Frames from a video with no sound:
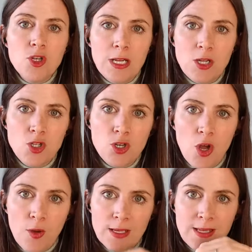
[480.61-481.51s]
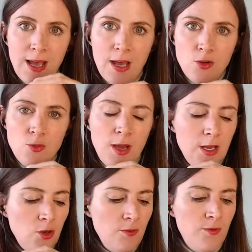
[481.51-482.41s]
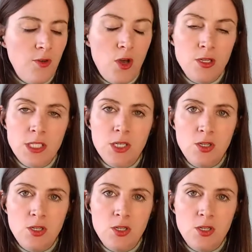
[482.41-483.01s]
you need to know is, how do I convert